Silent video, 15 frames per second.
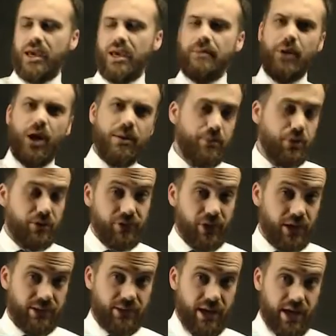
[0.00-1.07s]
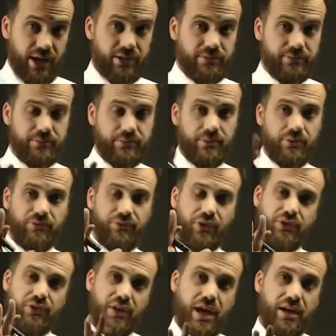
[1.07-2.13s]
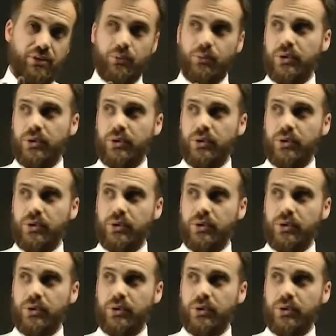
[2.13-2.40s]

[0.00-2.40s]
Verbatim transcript: It might move like that. For that,